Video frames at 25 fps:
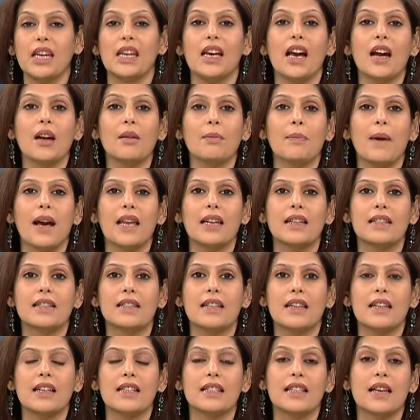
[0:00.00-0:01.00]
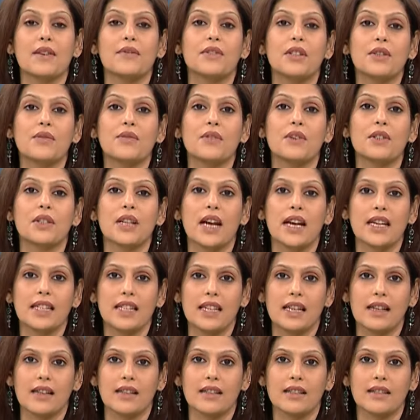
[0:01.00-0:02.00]
Young Palestinians have different
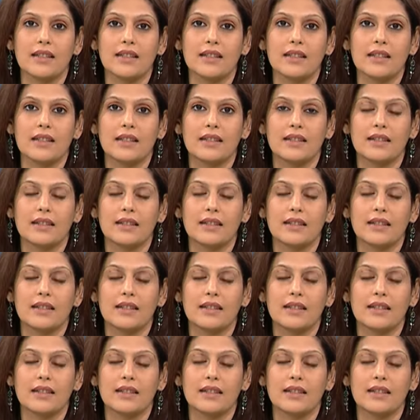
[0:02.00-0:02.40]
ideas.